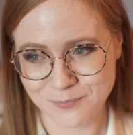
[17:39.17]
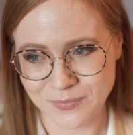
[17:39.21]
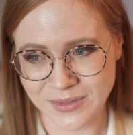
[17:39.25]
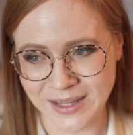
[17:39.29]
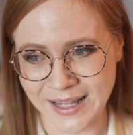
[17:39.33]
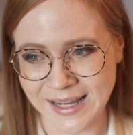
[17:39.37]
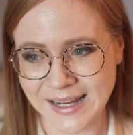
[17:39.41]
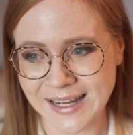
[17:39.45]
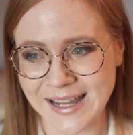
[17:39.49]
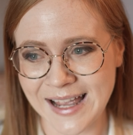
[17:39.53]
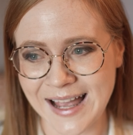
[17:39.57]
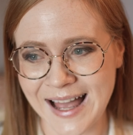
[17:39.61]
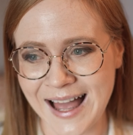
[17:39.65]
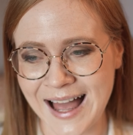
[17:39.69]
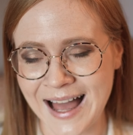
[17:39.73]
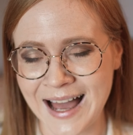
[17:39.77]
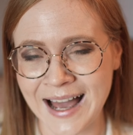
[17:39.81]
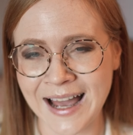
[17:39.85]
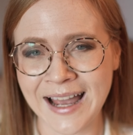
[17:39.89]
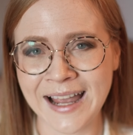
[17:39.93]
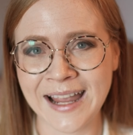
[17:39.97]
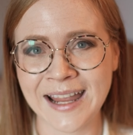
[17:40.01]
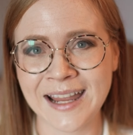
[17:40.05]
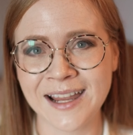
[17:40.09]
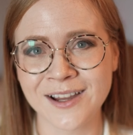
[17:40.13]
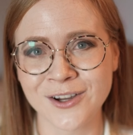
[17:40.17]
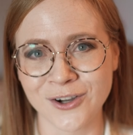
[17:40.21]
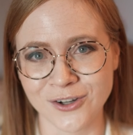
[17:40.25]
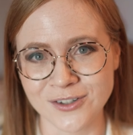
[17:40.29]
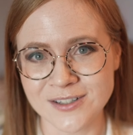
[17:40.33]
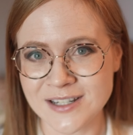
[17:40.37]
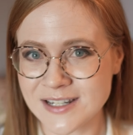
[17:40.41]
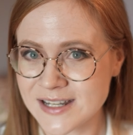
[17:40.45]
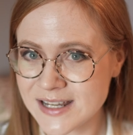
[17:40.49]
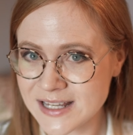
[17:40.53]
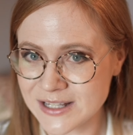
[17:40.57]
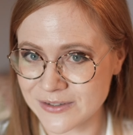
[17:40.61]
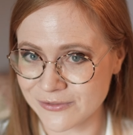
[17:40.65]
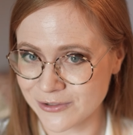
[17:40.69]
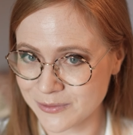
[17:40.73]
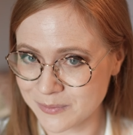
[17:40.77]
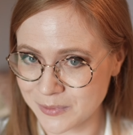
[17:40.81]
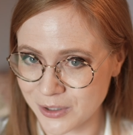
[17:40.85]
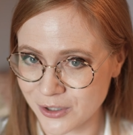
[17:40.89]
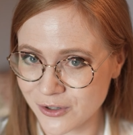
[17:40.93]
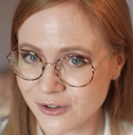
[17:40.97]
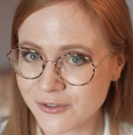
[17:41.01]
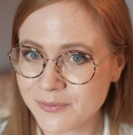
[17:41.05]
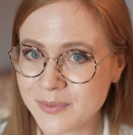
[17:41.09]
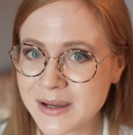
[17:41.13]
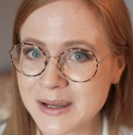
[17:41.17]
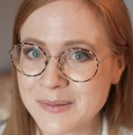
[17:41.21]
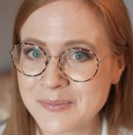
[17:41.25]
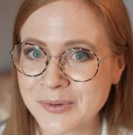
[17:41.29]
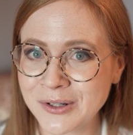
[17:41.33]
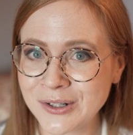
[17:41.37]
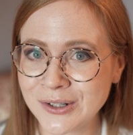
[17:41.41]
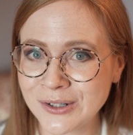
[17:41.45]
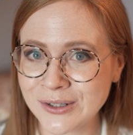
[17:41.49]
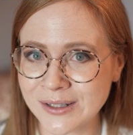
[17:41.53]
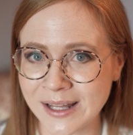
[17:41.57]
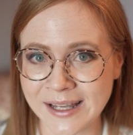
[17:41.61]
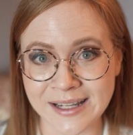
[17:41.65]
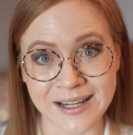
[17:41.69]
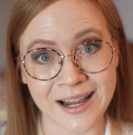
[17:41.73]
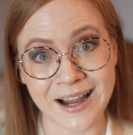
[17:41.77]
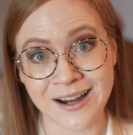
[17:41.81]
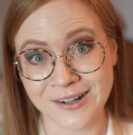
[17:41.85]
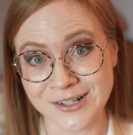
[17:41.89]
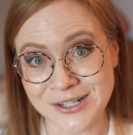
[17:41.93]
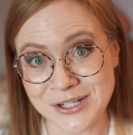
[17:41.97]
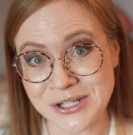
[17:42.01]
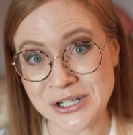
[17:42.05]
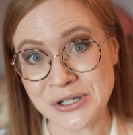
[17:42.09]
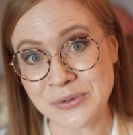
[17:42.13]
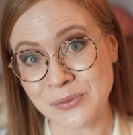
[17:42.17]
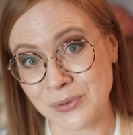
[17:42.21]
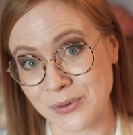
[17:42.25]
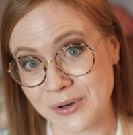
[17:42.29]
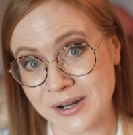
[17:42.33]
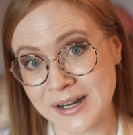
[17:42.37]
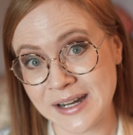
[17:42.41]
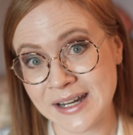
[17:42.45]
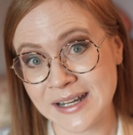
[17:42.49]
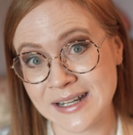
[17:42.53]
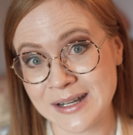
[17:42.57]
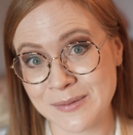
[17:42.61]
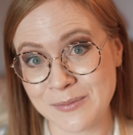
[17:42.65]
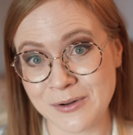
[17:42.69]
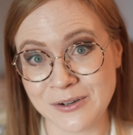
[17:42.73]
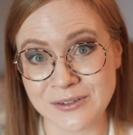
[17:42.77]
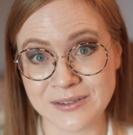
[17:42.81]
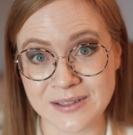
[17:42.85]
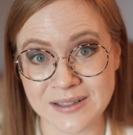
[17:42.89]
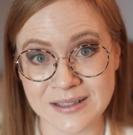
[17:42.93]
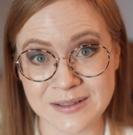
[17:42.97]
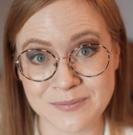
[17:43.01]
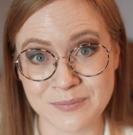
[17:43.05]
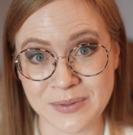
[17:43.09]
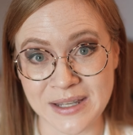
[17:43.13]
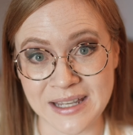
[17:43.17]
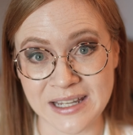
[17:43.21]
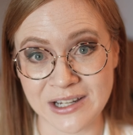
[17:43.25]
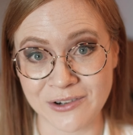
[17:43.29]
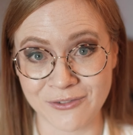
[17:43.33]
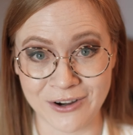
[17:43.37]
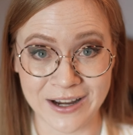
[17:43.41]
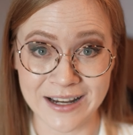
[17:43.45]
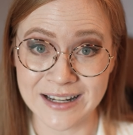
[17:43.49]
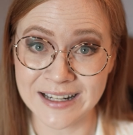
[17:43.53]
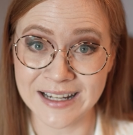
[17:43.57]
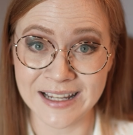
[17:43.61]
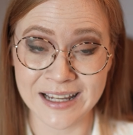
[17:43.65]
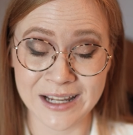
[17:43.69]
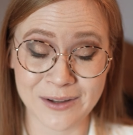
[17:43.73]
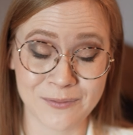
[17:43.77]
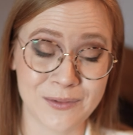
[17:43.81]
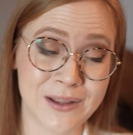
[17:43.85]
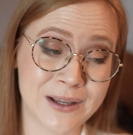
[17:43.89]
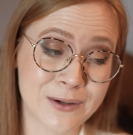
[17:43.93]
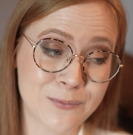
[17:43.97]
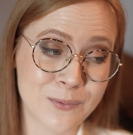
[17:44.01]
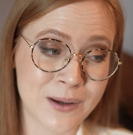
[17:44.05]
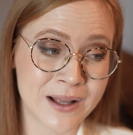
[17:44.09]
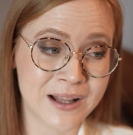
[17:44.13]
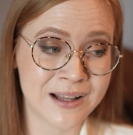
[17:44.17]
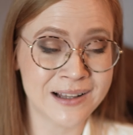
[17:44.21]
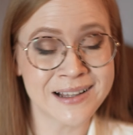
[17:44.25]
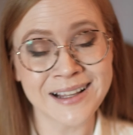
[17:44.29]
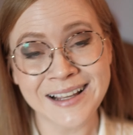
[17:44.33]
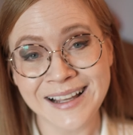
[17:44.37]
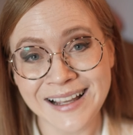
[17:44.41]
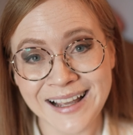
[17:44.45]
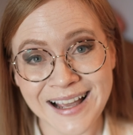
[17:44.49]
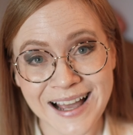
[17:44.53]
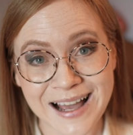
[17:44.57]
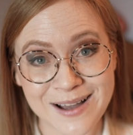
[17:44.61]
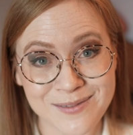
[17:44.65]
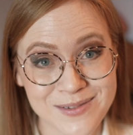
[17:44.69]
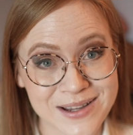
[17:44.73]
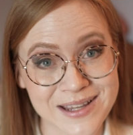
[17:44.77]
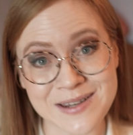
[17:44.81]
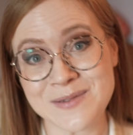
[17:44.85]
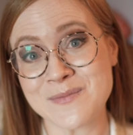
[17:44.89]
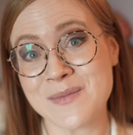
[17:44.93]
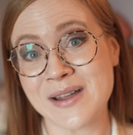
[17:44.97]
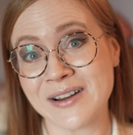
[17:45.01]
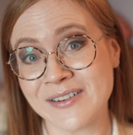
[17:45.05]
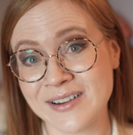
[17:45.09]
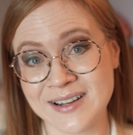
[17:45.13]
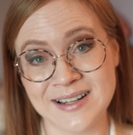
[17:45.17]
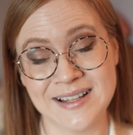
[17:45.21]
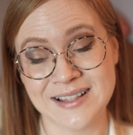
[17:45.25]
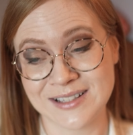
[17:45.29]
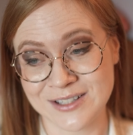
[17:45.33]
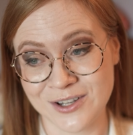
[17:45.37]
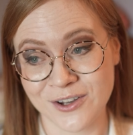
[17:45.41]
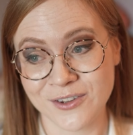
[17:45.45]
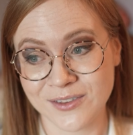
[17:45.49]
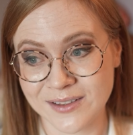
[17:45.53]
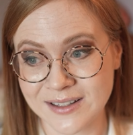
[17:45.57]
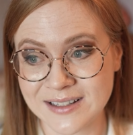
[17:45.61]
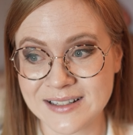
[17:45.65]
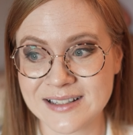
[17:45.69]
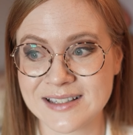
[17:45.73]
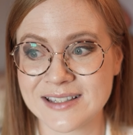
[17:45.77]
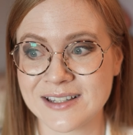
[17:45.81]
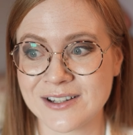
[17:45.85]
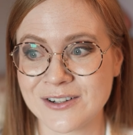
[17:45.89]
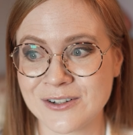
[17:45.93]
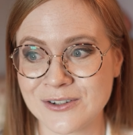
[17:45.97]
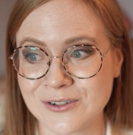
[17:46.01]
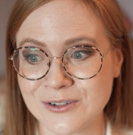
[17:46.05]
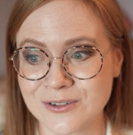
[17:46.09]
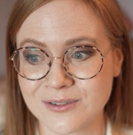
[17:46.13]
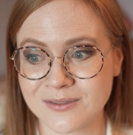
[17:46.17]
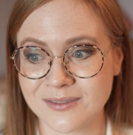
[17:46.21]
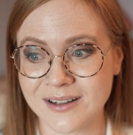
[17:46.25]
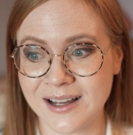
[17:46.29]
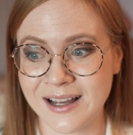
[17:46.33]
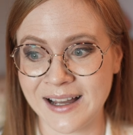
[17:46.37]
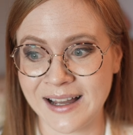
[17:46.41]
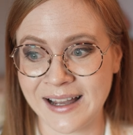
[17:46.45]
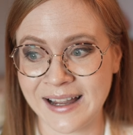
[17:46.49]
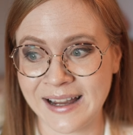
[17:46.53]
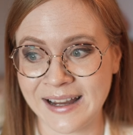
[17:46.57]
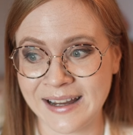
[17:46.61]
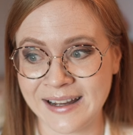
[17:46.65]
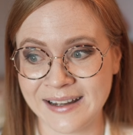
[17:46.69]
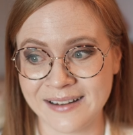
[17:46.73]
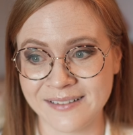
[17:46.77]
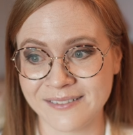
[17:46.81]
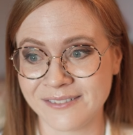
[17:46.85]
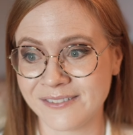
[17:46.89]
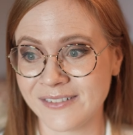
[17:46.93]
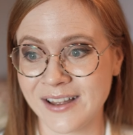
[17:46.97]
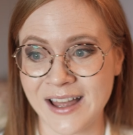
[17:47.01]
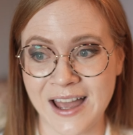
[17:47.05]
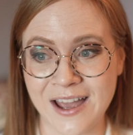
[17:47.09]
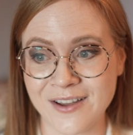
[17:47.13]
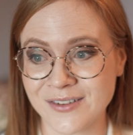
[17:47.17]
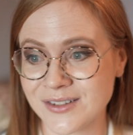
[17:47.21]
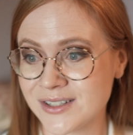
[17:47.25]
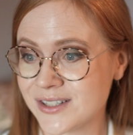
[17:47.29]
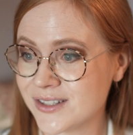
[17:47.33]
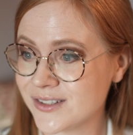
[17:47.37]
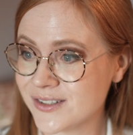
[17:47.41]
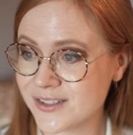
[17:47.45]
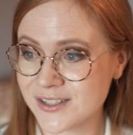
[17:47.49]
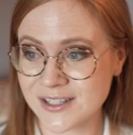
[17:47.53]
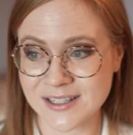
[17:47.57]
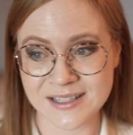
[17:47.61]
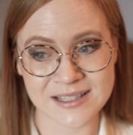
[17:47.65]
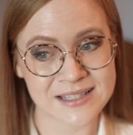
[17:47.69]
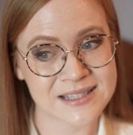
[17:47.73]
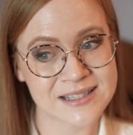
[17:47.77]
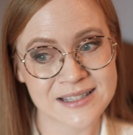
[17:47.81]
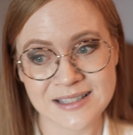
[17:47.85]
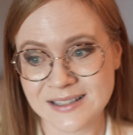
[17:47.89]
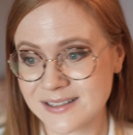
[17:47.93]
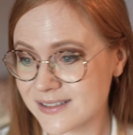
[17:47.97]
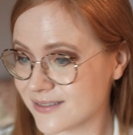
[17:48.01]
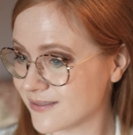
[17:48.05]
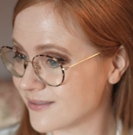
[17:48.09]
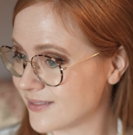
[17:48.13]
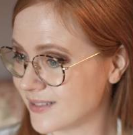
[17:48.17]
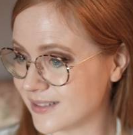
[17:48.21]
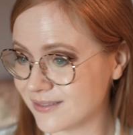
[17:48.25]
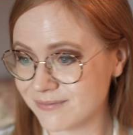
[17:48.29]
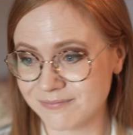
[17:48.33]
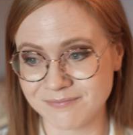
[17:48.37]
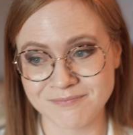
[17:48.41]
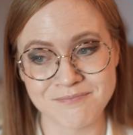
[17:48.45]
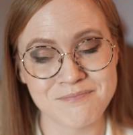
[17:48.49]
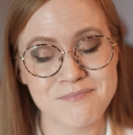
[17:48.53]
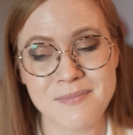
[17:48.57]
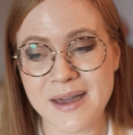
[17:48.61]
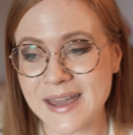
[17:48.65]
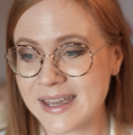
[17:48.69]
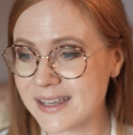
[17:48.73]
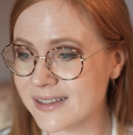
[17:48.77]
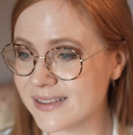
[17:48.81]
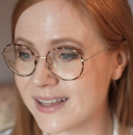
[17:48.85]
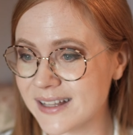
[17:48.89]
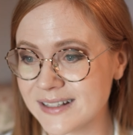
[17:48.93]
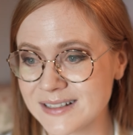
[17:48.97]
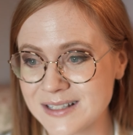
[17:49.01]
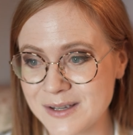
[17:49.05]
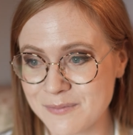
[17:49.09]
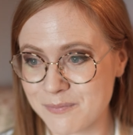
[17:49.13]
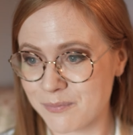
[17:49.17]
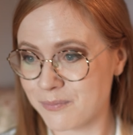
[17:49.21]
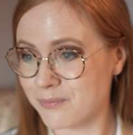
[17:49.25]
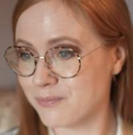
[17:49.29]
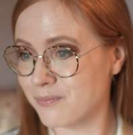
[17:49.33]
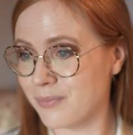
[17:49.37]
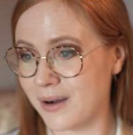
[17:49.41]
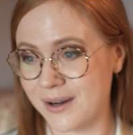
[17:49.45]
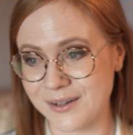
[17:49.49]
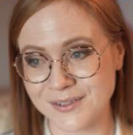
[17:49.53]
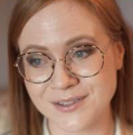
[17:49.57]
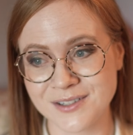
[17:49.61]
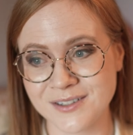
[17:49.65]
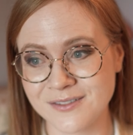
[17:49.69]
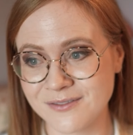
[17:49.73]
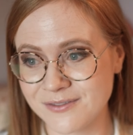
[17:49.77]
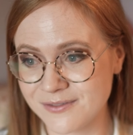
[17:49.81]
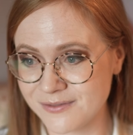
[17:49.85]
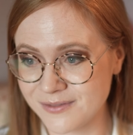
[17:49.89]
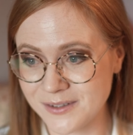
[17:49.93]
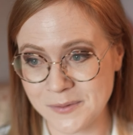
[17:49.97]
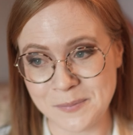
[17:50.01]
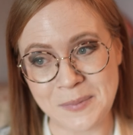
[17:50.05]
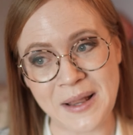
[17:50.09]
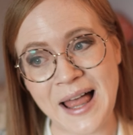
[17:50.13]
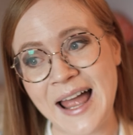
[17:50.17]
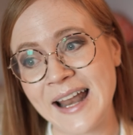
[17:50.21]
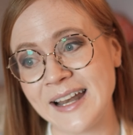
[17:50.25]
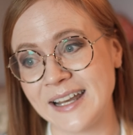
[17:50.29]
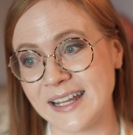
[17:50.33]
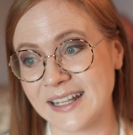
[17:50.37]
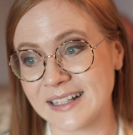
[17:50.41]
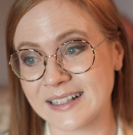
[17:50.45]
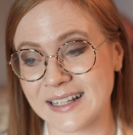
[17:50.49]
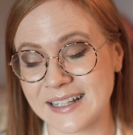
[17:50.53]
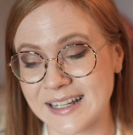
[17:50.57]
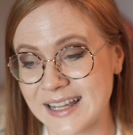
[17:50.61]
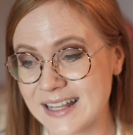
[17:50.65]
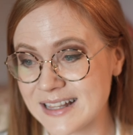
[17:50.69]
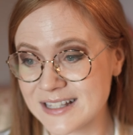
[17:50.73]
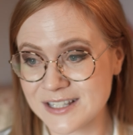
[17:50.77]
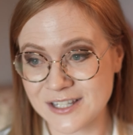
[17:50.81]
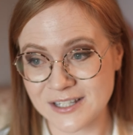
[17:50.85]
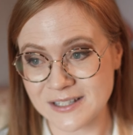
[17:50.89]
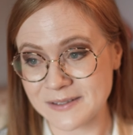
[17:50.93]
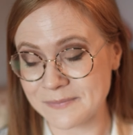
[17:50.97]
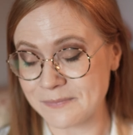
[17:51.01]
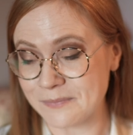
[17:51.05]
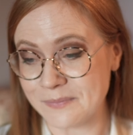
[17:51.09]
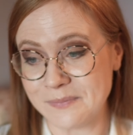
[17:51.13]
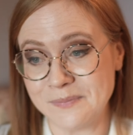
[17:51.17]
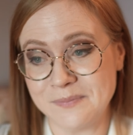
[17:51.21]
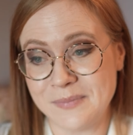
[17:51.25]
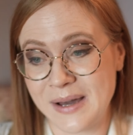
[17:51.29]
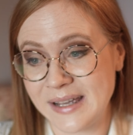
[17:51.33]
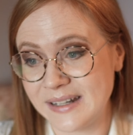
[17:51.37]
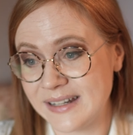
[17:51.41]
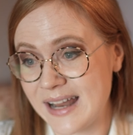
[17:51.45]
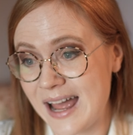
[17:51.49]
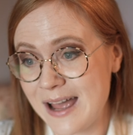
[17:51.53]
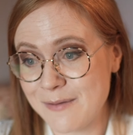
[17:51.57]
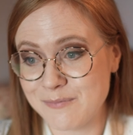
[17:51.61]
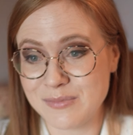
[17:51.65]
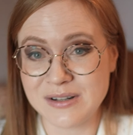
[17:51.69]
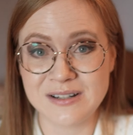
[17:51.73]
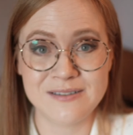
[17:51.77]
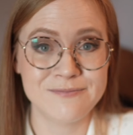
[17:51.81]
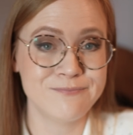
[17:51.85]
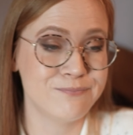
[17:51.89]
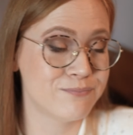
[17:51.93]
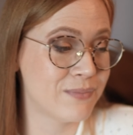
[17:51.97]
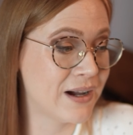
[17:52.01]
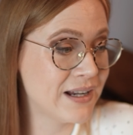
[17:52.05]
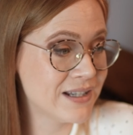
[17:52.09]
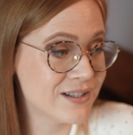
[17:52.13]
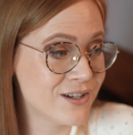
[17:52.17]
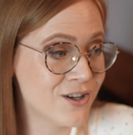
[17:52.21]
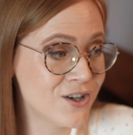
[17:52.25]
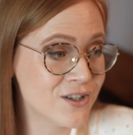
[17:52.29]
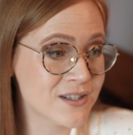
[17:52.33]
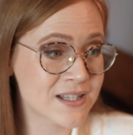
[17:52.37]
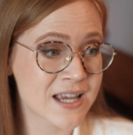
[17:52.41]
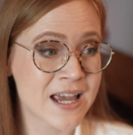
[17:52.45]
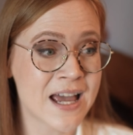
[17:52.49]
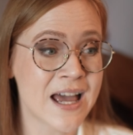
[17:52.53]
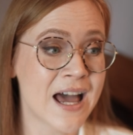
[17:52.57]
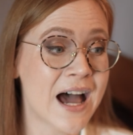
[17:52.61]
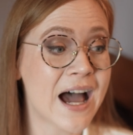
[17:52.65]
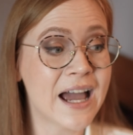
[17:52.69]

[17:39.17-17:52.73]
Like, I got this from a lot of people, like, aren't you worried about it being rainy? I'm like, well, I'm getting married in Scotland, so I have to just make that a part of the planning. Like, it just might happen, might not.